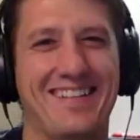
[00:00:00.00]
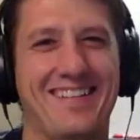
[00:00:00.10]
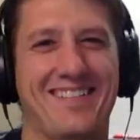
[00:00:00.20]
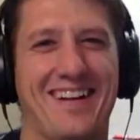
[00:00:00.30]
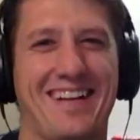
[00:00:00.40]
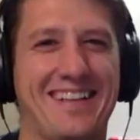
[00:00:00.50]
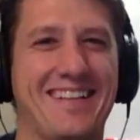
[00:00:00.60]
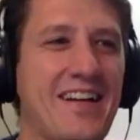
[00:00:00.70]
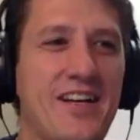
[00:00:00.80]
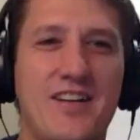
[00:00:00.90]
Right.
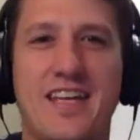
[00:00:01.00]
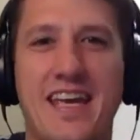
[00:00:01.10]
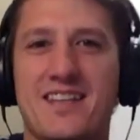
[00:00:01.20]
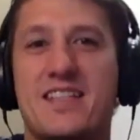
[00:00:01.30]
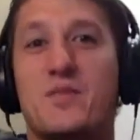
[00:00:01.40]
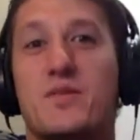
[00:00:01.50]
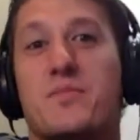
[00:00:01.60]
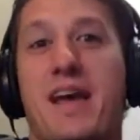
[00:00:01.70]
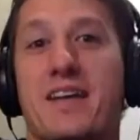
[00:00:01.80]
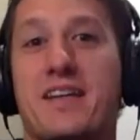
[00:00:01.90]
You can't see what's
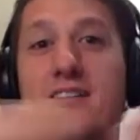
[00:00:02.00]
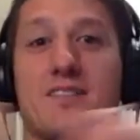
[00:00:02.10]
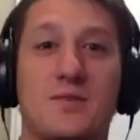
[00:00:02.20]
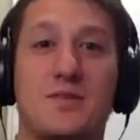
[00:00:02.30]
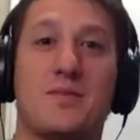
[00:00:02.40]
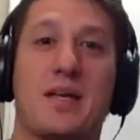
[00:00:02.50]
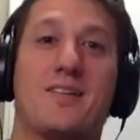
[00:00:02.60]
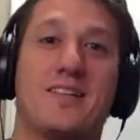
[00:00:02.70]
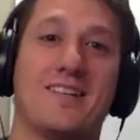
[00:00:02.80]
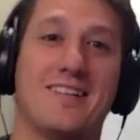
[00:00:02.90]
back here and what's back
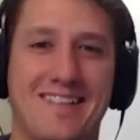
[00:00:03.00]
here.